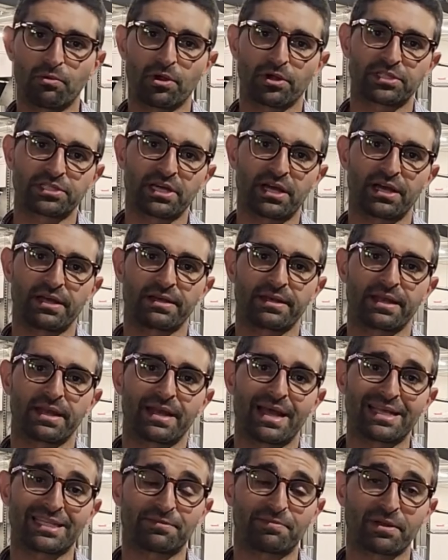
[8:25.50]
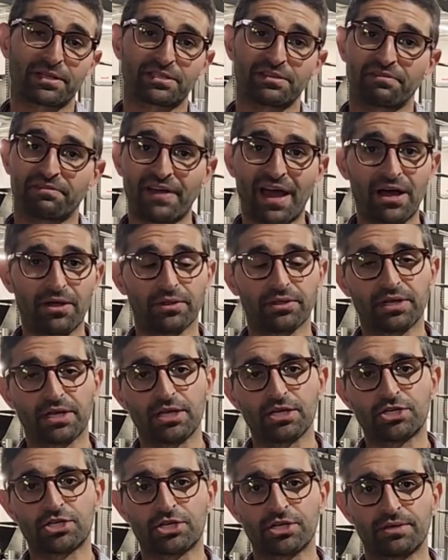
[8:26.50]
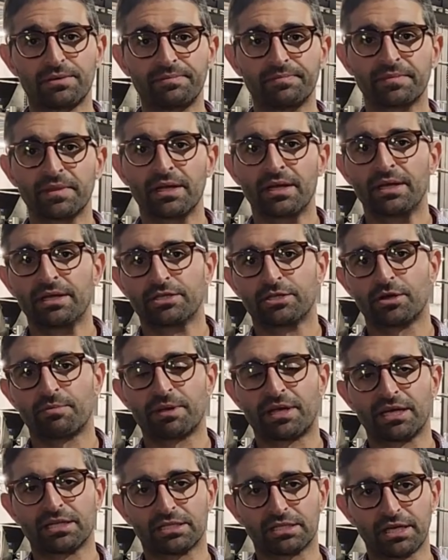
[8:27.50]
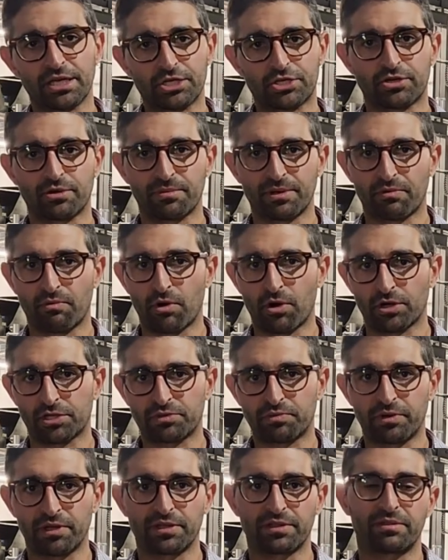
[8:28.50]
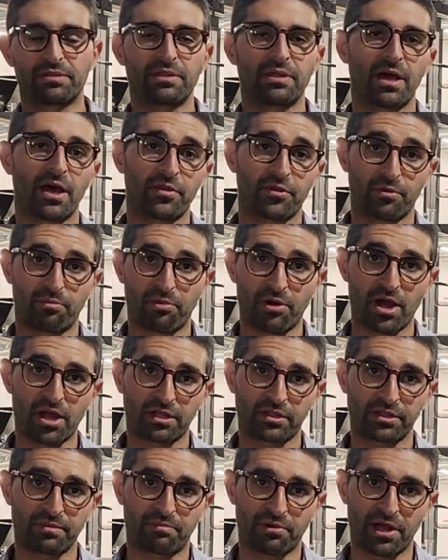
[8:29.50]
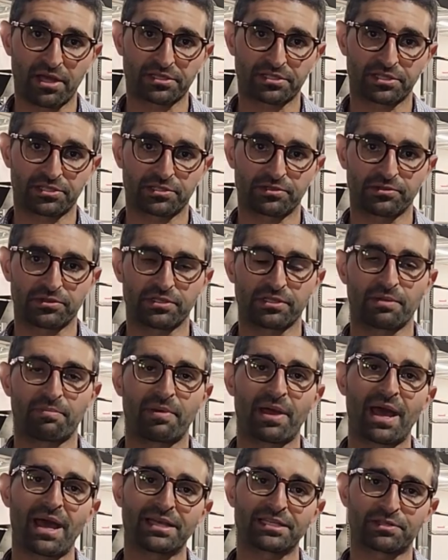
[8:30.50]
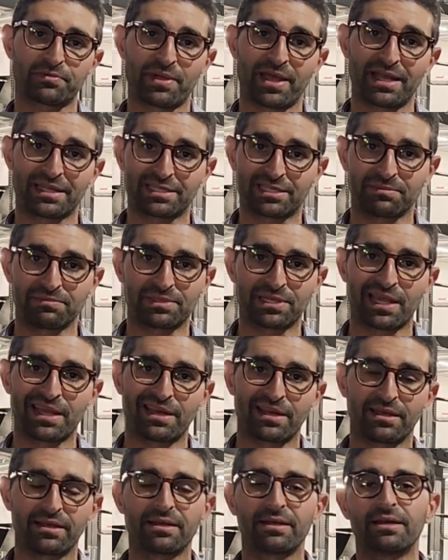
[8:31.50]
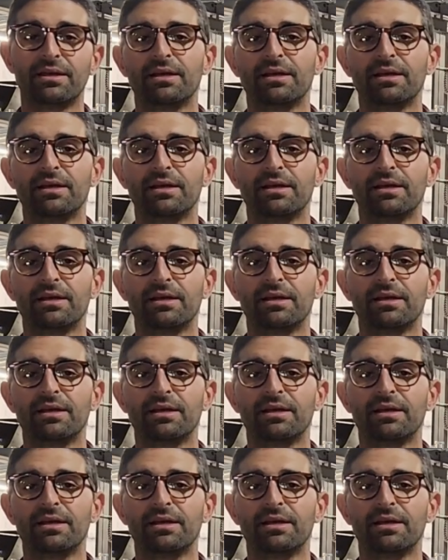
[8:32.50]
worked on an aspect of validation. So because Latrum had worked with other broccoli processors in the past, we had some data